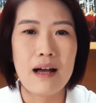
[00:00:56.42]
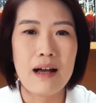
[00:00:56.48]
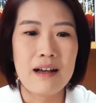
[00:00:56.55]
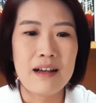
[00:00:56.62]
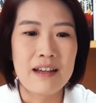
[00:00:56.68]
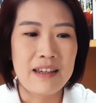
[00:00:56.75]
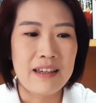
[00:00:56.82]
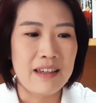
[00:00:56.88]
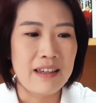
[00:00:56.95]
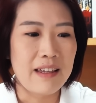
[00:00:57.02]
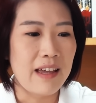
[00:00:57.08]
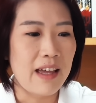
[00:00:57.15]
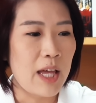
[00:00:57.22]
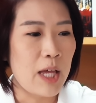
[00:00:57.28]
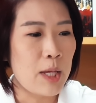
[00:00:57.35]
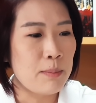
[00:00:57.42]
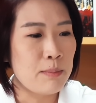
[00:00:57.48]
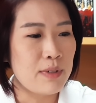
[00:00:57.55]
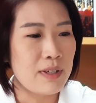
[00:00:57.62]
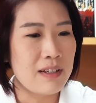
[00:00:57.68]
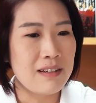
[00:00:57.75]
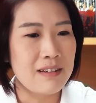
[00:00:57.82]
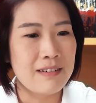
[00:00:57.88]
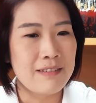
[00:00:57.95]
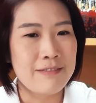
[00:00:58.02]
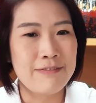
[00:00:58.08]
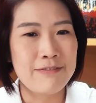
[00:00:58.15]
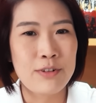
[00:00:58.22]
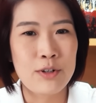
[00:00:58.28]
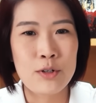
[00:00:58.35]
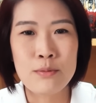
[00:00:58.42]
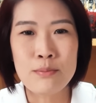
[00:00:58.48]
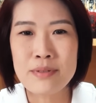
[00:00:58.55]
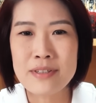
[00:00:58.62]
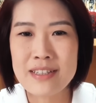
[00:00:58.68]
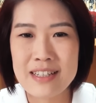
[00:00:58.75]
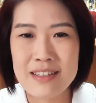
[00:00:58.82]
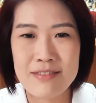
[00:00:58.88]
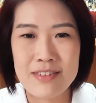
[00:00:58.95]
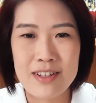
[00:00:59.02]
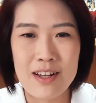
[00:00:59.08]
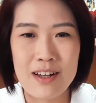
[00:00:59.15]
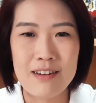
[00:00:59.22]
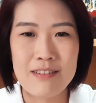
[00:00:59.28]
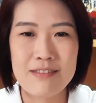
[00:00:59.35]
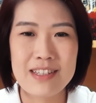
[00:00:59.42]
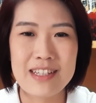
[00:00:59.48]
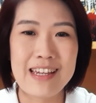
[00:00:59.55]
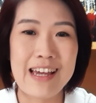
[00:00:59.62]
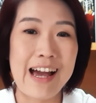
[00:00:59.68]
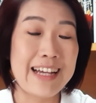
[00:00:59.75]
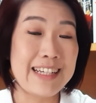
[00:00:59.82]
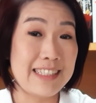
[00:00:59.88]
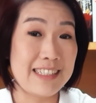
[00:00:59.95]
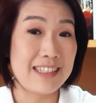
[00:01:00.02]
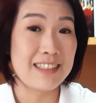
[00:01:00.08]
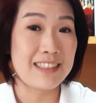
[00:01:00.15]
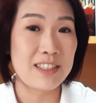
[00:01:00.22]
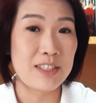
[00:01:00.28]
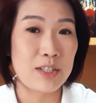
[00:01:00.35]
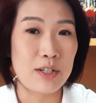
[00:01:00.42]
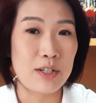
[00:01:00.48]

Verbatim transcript: I am a firm believer of the idea